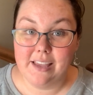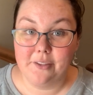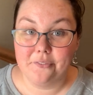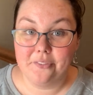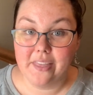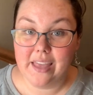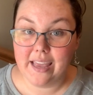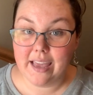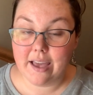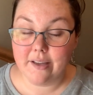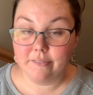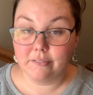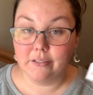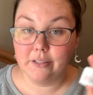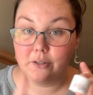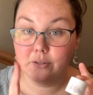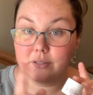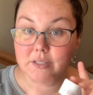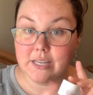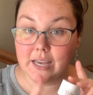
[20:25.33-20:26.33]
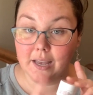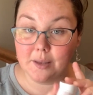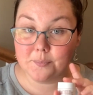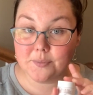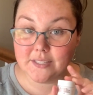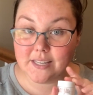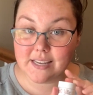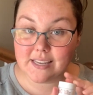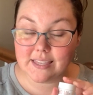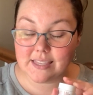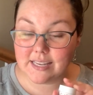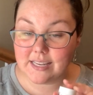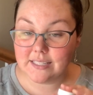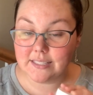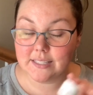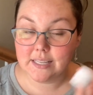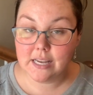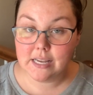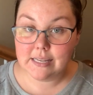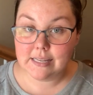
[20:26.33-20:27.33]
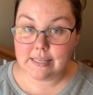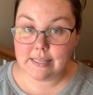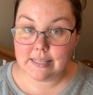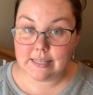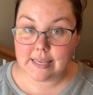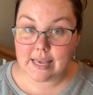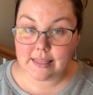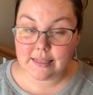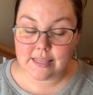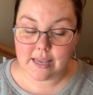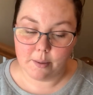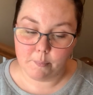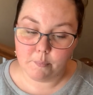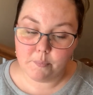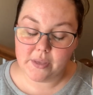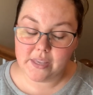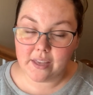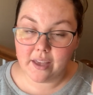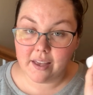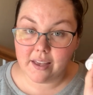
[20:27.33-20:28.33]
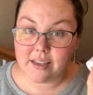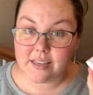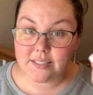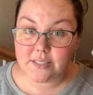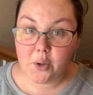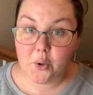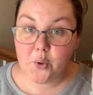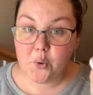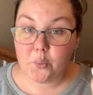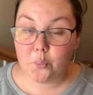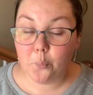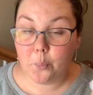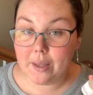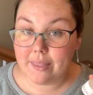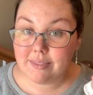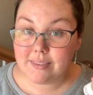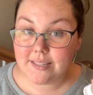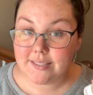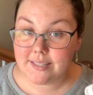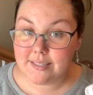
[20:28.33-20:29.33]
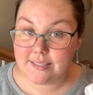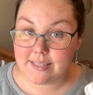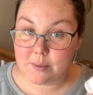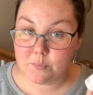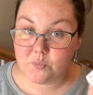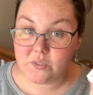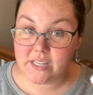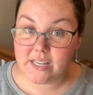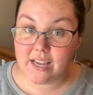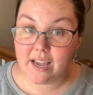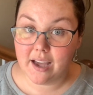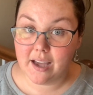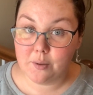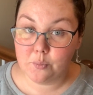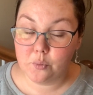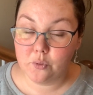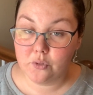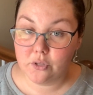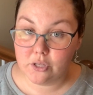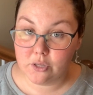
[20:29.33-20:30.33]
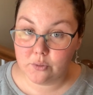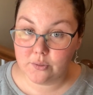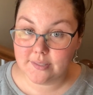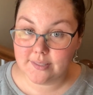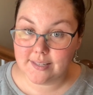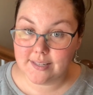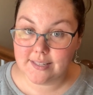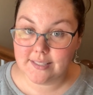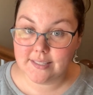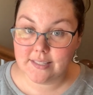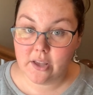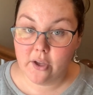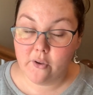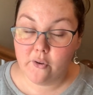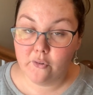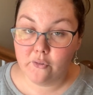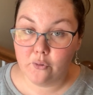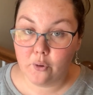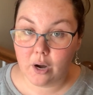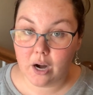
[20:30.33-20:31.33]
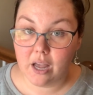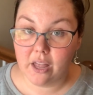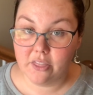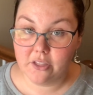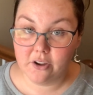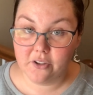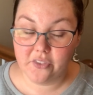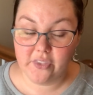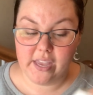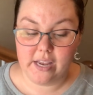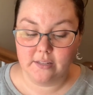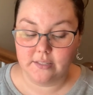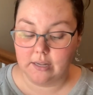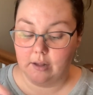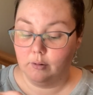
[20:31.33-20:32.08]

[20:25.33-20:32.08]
If they have little tubs like this, get them, because when this is empty, I will use this for other things.